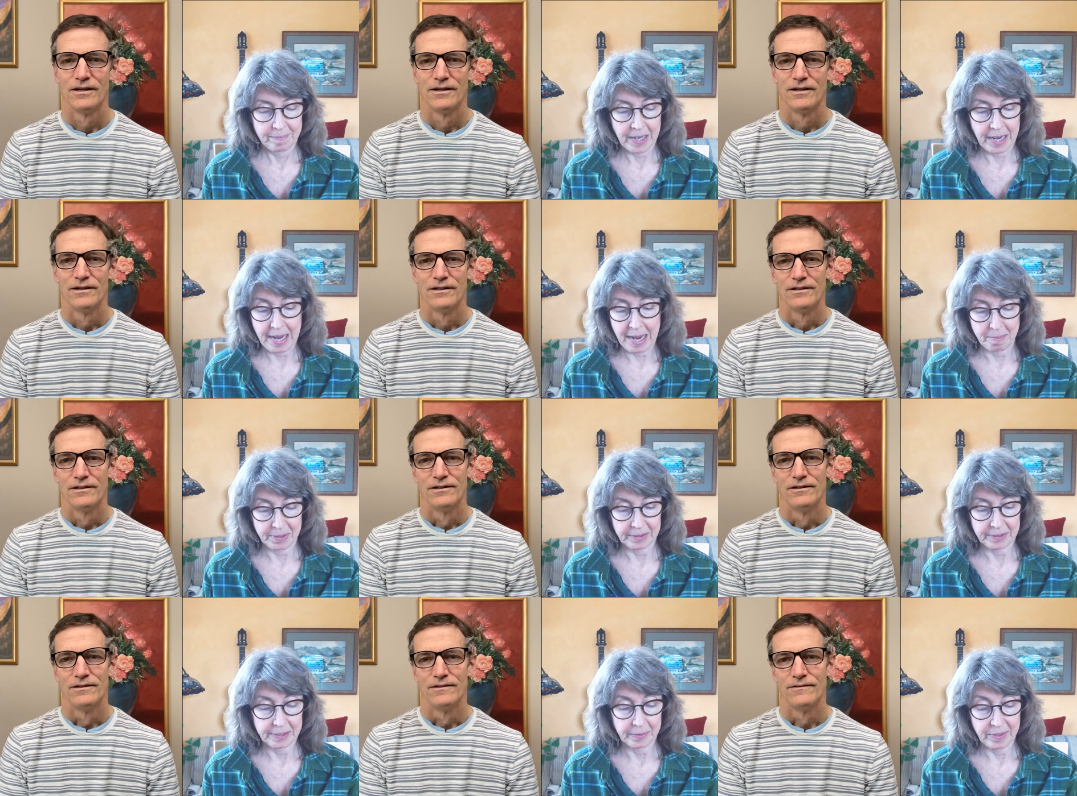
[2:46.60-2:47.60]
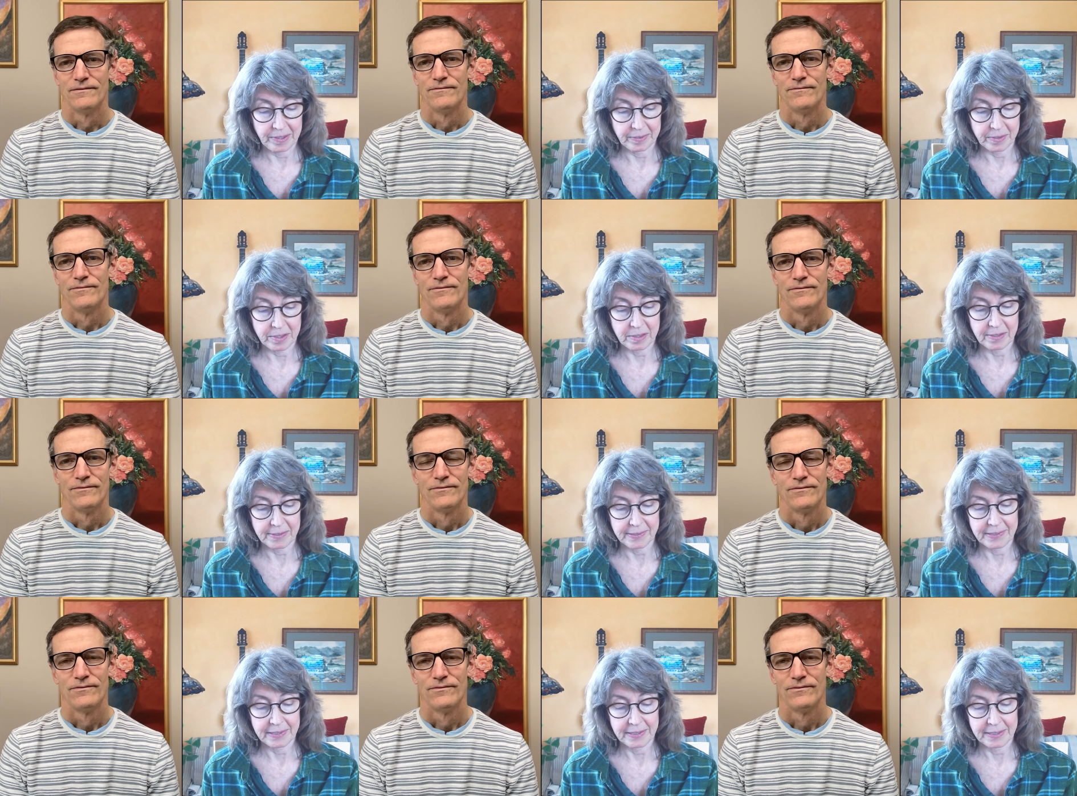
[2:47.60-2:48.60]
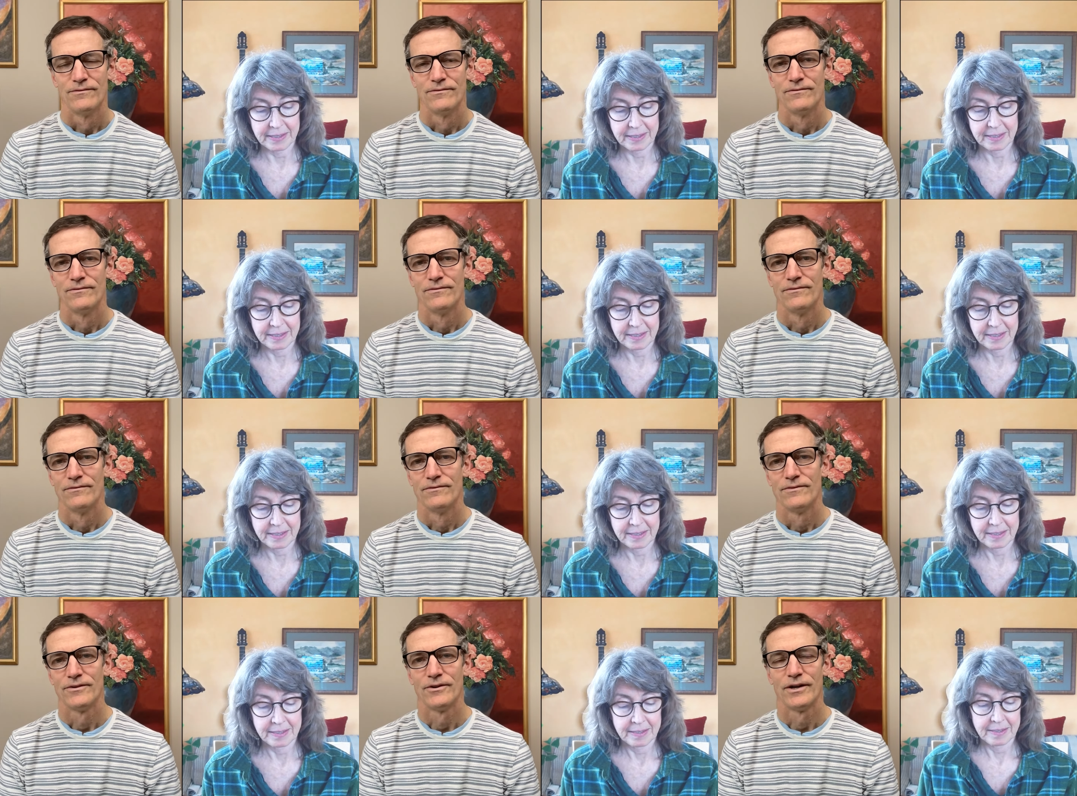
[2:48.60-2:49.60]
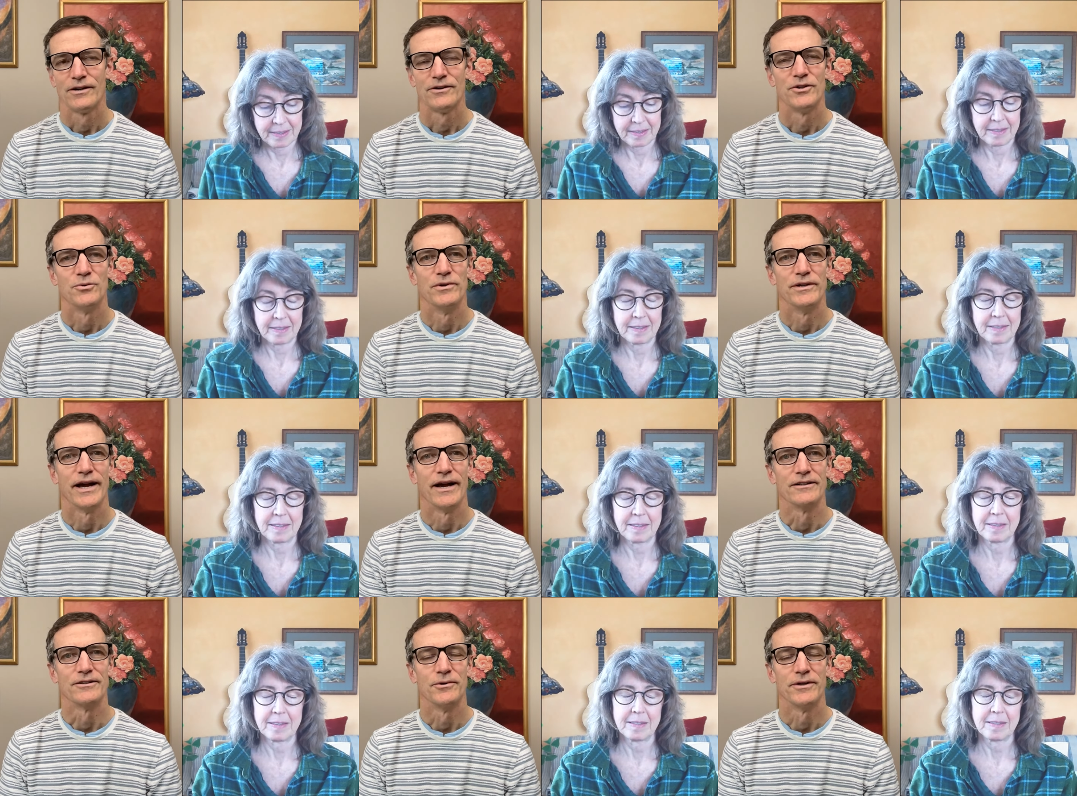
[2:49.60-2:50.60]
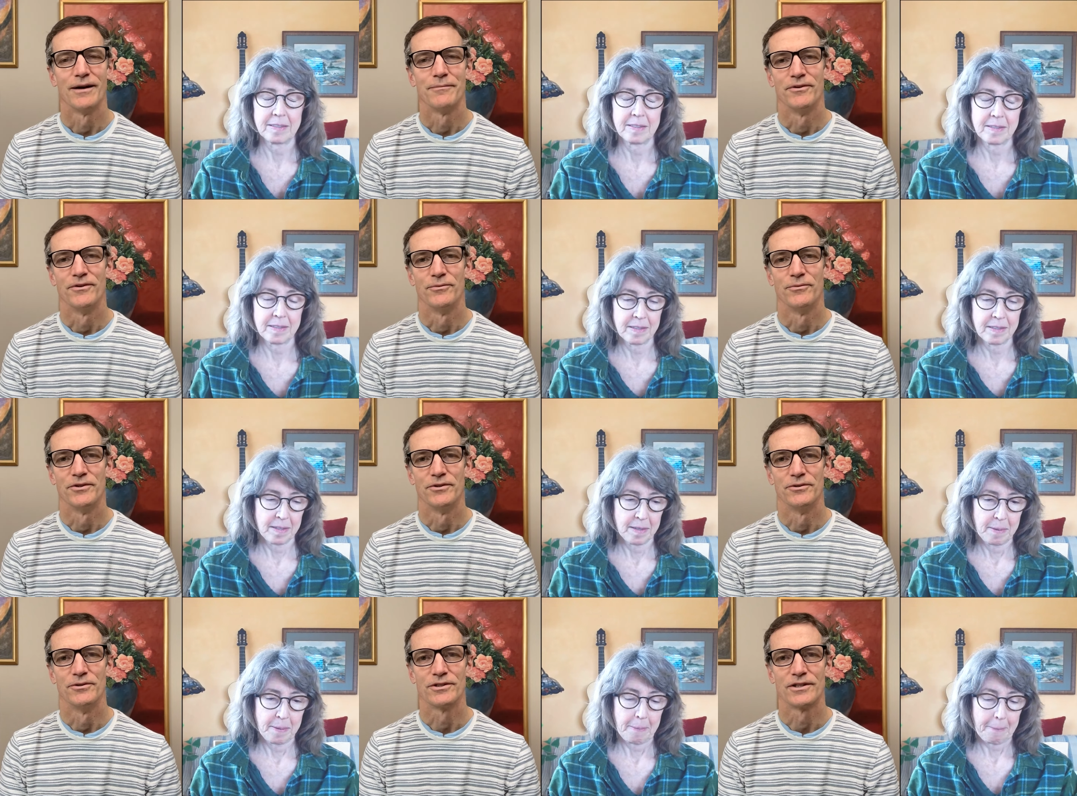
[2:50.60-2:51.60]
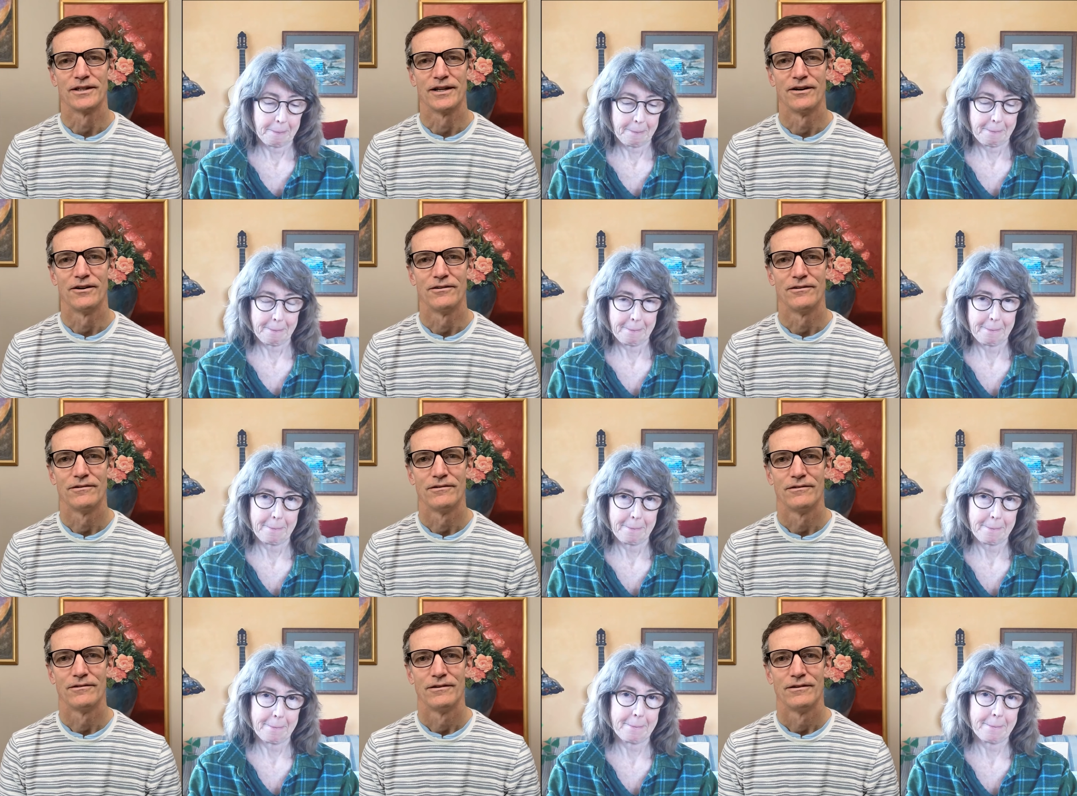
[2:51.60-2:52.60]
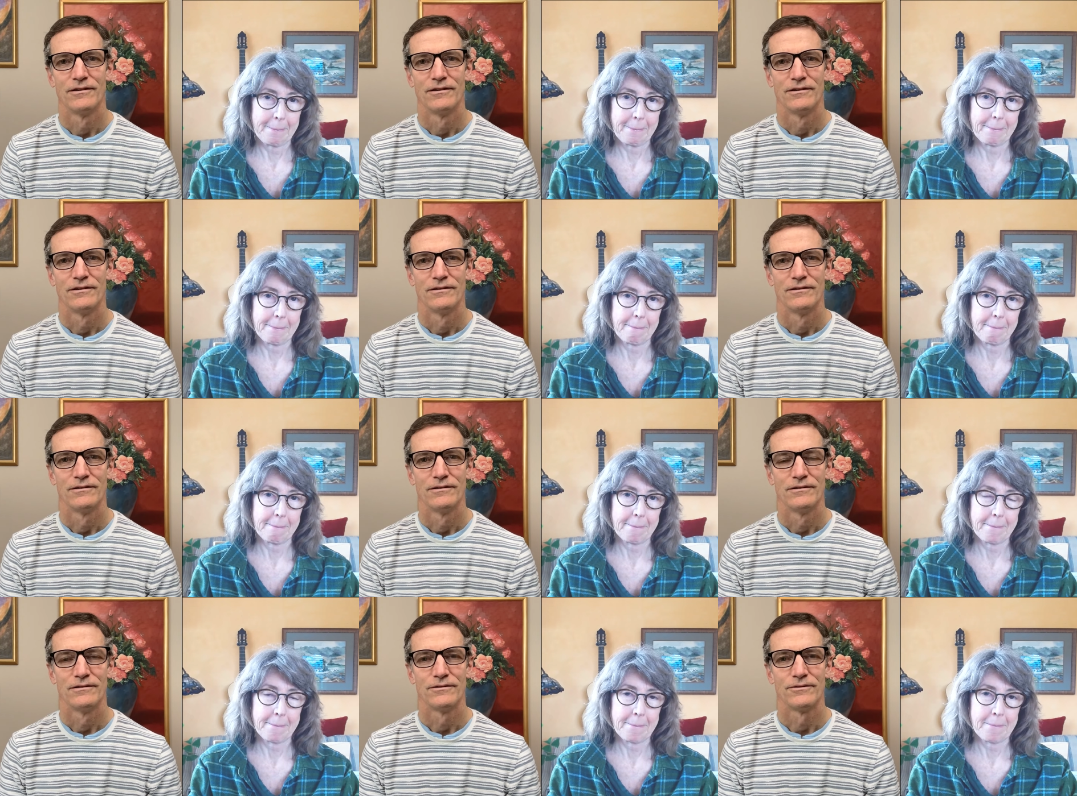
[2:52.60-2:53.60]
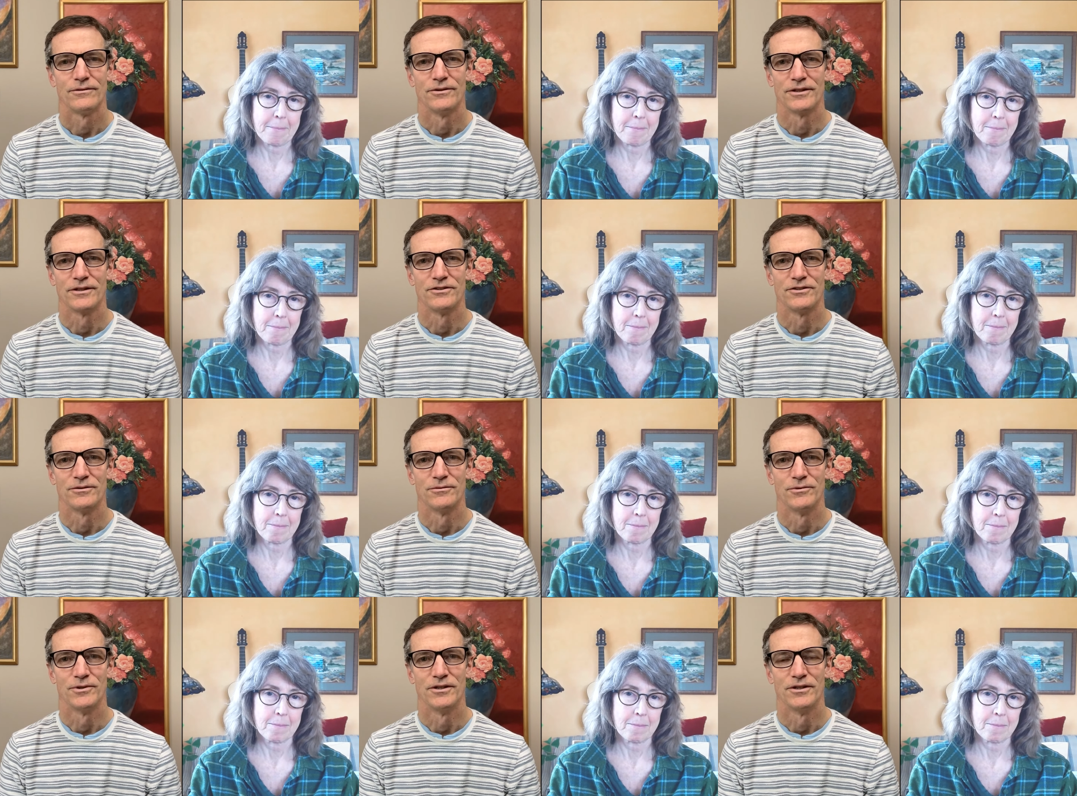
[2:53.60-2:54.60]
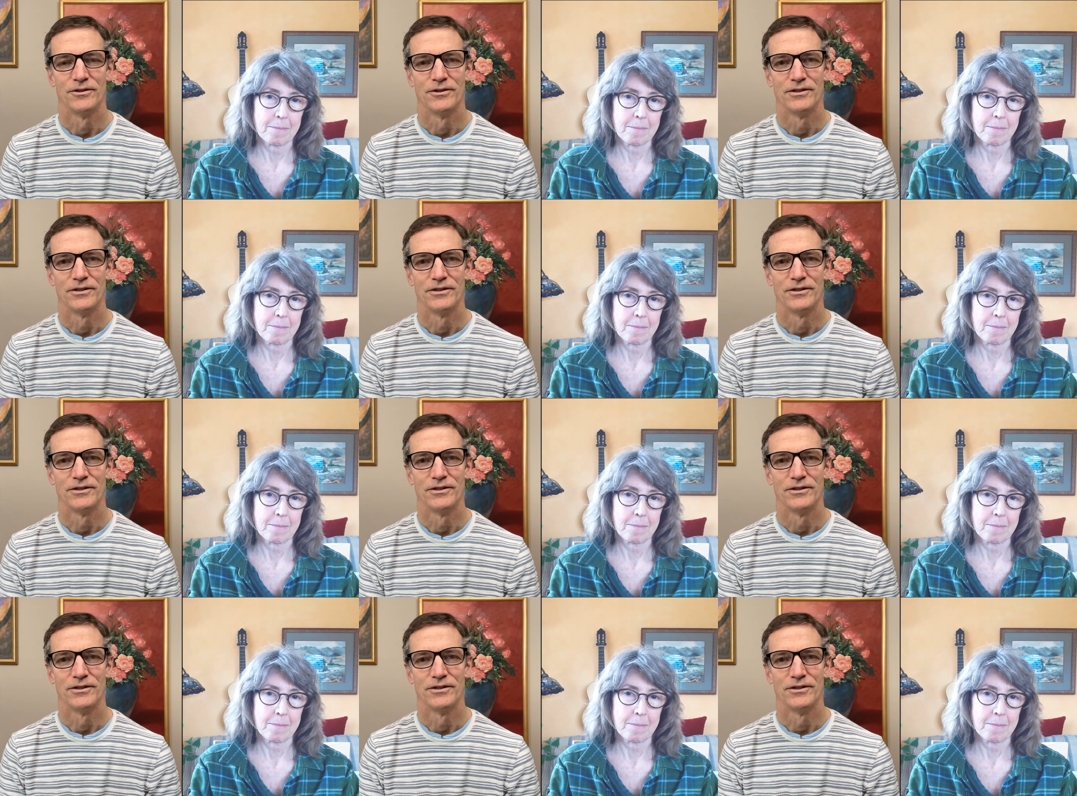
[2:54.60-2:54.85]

Speaker 1: I absolutely don't know it's true.
Speaker 2: So, how do you react? What happens when you're looking out through the kitchen window, I